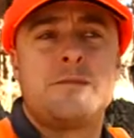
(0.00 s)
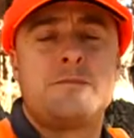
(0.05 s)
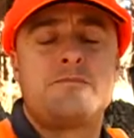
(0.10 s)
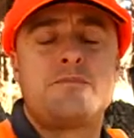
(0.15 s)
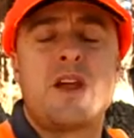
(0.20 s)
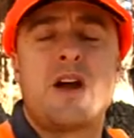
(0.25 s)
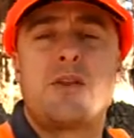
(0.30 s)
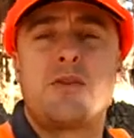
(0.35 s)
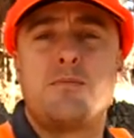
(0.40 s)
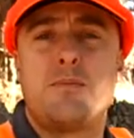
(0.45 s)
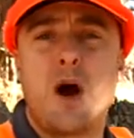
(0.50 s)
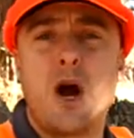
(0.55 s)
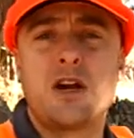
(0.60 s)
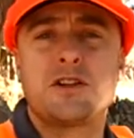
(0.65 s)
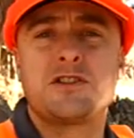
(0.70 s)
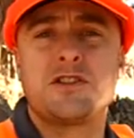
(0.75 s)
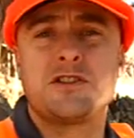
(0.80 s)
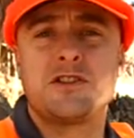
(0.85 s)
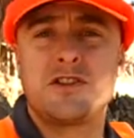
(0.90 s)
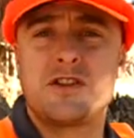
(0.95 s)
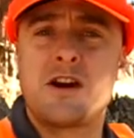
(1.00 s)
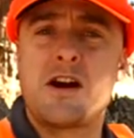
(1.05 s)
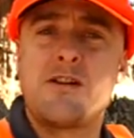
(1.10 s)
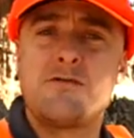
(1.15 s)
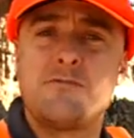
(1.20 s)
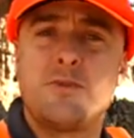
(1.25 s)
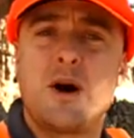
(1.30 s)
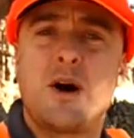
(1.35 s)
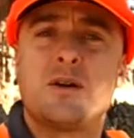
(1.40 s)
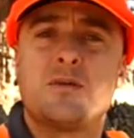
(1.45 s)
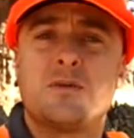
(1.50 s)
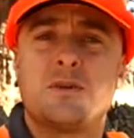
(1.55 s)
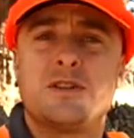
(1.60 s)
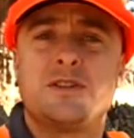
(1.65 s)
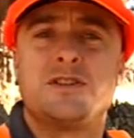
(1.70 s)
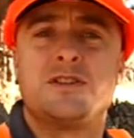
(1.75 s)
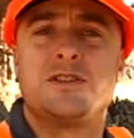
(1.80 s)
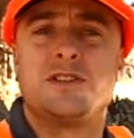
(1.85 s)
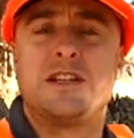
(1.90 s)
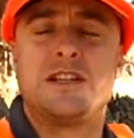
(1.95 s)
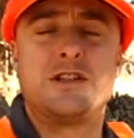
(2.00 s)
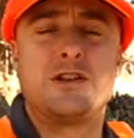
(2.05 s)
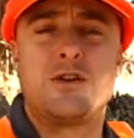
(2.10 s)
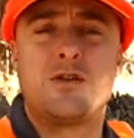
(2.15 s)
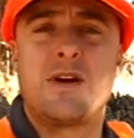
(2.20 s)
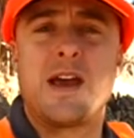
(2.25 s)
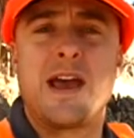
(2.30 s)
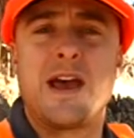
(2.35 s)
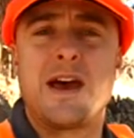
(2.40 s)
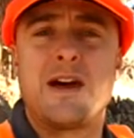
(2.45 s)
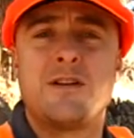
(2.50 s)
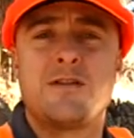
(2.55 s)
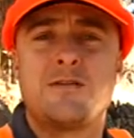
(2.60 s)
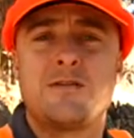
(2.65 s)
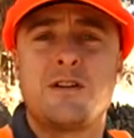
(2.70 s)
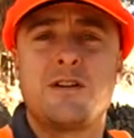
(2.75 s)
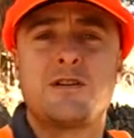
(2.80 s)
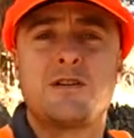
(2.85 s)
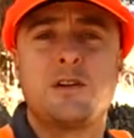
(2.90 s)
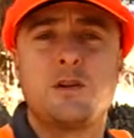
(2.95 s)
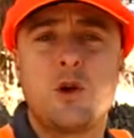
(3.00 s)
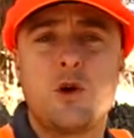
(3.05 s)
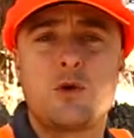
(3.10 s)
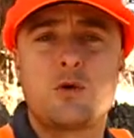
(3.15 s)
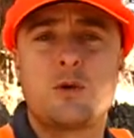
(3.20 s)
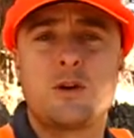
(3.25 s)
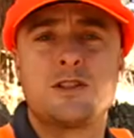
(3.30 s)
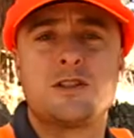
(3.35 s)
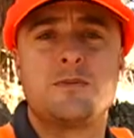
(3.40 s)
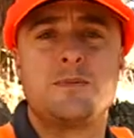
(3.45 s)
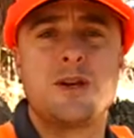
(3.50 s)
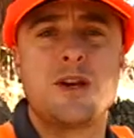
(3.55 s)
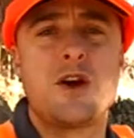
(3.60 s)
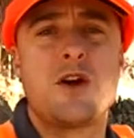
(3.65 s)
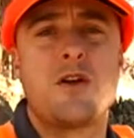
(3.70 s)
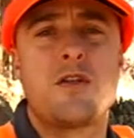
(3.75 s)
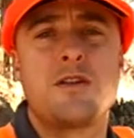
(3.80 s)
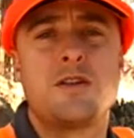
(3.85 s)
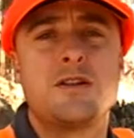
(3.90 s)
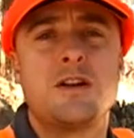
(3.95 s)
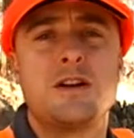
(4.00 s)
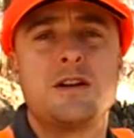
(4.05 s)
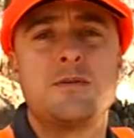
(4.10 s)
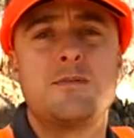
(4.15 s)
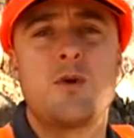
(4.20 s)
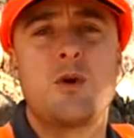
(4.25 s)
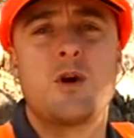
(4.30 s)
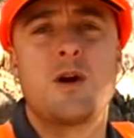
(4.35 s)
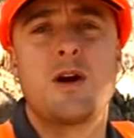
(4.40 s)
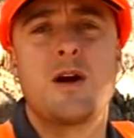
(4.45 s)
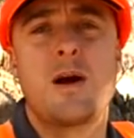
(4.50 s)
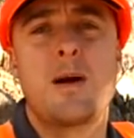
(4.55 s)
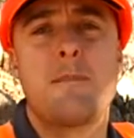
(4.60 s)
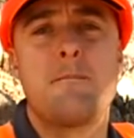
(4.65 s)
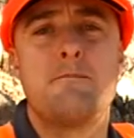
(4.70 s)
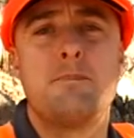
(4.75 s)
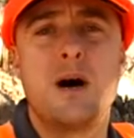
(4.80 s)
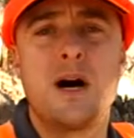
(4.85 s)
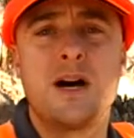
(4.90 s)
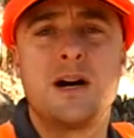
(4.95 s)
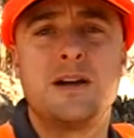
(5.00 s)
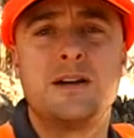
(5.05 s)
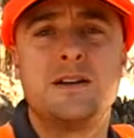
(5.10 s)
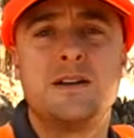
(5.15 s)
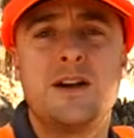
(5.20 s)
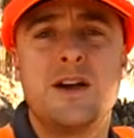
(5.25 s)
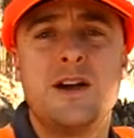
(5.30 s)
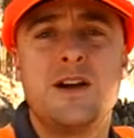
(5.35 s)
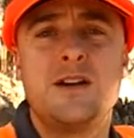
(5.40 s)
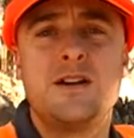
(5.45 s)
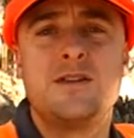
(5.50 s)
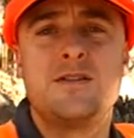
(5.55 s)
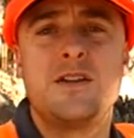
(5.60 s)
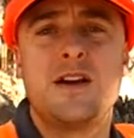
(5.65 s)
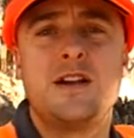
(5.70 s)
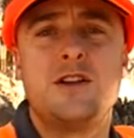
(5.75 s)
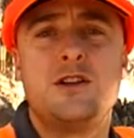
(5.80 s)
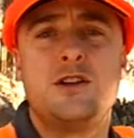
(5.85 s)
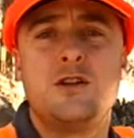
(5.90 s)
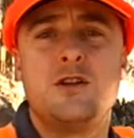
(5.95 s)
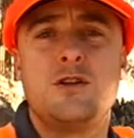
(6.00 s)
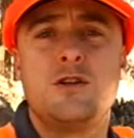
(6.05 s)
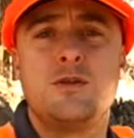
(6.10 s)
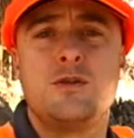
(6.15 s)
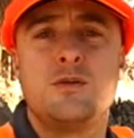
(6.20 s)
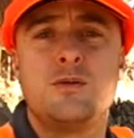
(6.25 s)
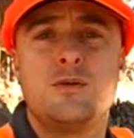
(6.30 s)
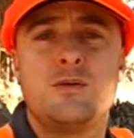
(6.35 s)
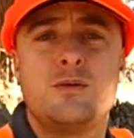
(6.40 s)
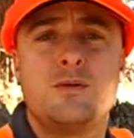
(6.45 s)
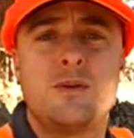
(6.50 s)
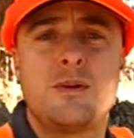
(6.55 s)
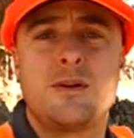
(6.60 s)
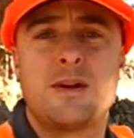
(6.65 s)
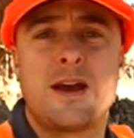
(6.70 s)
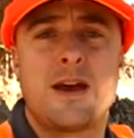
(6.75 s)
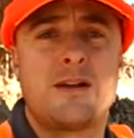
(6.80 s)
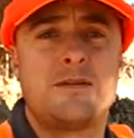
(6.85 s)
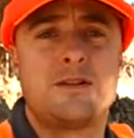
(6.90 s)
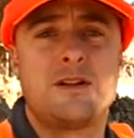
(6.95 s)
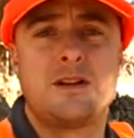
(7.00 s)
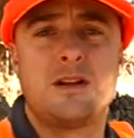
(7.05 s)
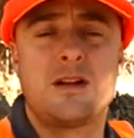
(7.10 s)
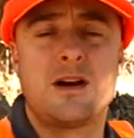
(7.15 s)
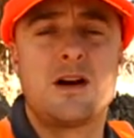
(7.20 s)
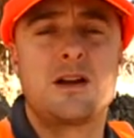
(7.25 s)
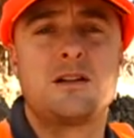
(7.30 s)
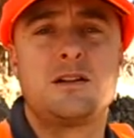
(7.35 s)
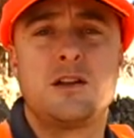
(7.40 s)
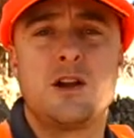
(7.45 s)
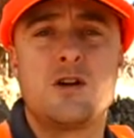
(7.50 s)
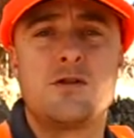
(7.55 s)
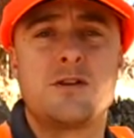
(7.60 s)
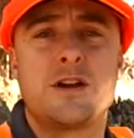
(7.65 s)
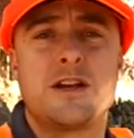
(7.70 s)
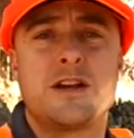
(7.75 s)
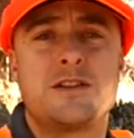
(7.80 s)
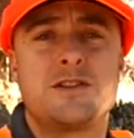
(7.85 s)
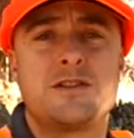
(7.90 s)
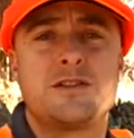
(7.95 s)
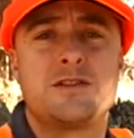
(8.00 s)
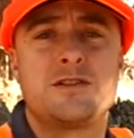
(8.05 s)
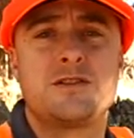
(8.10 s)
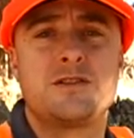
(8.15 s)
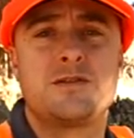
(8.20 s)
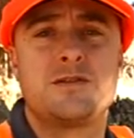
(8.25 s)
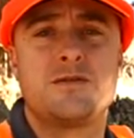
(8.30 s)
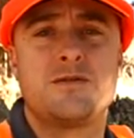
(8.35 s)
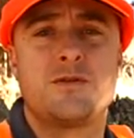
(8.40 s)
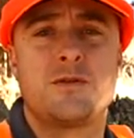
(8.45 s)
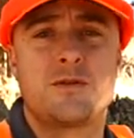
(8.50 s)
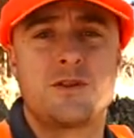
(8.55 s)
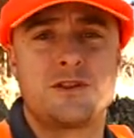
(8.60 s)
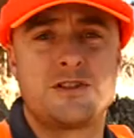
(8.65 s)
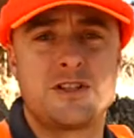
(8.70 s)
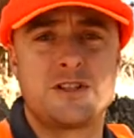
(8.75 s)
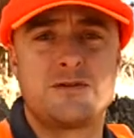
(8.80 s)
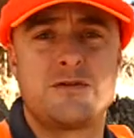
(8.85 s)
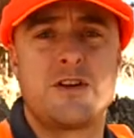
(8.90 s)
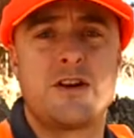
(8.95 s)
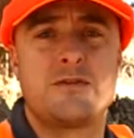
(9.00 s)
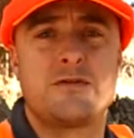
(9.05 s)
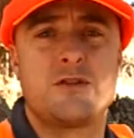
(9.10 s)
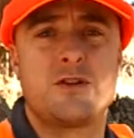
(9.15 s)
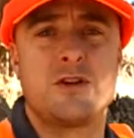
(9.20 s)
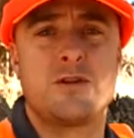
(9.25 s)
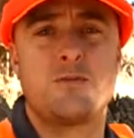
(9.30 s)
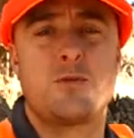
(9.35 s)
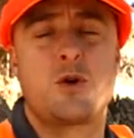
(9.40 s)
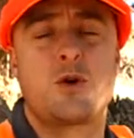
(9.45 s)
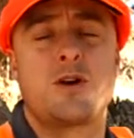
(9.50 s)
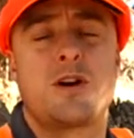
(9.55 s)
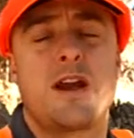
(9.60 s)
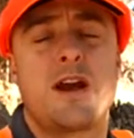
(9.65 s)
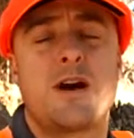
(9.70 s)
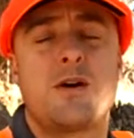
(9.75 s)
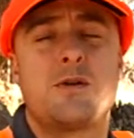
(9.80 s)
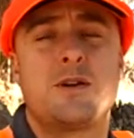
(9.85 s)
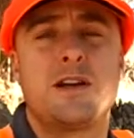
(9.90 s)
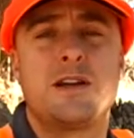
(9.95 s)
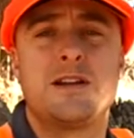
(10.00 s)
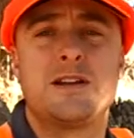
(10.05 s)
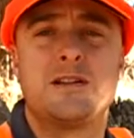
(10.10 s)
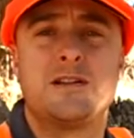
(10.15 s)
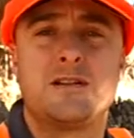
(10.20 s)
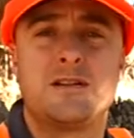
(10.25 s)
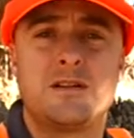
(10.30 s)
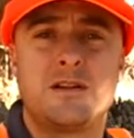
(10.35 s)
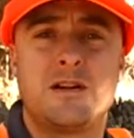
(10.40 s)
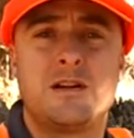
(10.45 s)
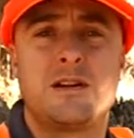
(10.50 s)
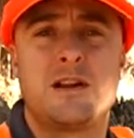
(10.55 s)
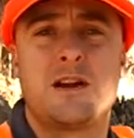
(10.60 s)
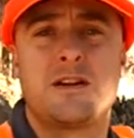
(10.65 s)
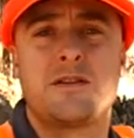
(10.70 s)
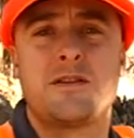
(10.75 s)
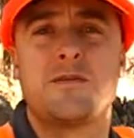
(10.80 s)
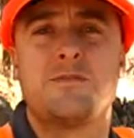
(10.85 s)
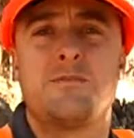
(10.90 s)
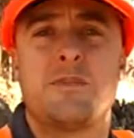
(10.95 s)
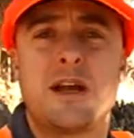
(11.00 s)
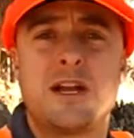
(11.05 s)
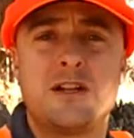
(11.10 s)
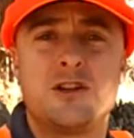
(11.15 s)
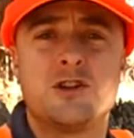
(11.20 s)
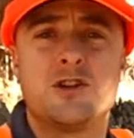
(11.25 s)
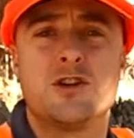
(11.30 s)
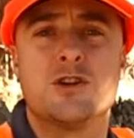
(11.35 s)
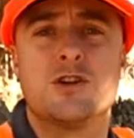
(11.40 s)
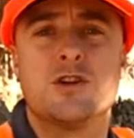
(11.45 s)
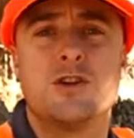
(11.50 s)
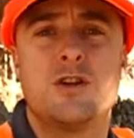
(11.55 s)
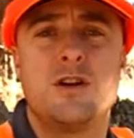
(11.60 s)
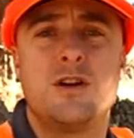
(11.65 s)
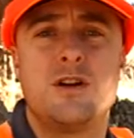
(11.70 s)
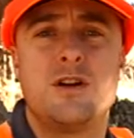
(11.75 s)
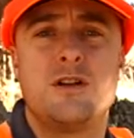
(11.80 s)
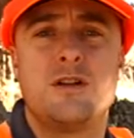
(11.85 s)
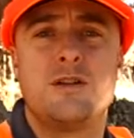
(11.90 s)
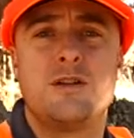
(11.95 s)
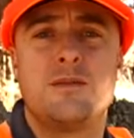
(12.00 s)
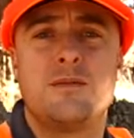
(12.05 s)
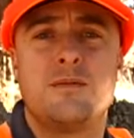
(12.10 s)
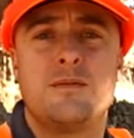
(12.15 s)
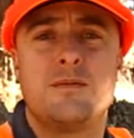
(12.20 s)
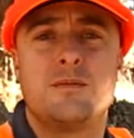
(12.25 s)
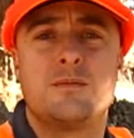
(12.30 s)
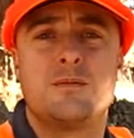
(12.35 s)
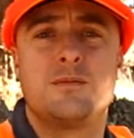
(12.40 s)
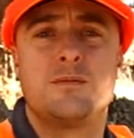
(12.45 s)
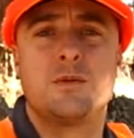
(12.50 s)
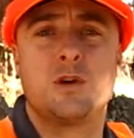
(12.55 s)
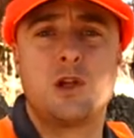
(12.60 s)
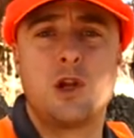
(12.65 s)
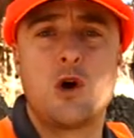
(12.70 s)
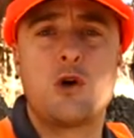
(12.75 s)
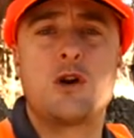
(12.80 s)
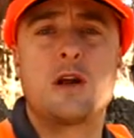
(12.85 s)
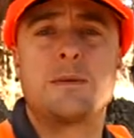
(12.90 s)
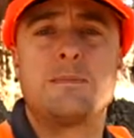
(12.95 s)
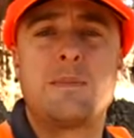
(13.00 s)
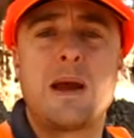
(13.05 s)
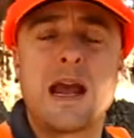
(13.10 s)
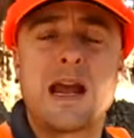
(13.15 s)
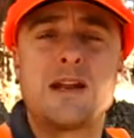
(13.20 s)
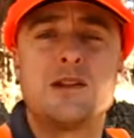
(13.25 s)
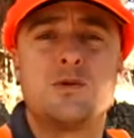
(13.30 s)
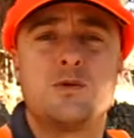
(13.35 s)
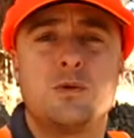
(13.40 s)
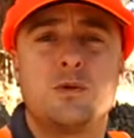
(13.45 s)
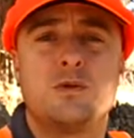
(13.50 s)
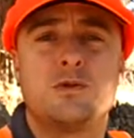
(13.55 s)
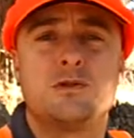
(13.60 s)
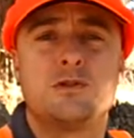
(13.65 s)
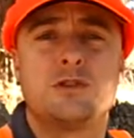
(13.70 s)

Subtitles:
Now, the boxes that I've bought recently don't have the load recipe on there anymore, but they do have a lot of loadings for the 6.5 Creedmoor now in a lot of the major reloading manuals,